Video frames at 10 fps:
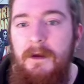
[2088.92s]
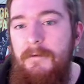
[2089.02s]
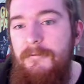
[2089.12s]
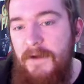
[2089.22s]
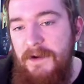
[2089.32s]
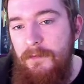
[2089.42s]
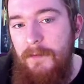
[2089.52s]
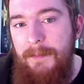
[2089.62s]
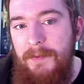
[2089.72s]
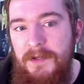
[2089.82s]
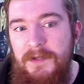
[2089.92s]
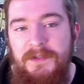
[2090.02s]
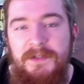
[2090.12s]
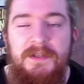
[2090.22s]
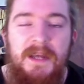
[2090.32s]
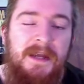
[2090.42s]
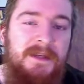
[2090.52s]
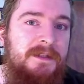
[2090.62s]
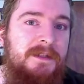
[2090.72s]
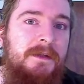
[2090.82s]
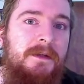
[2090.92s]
find weapons and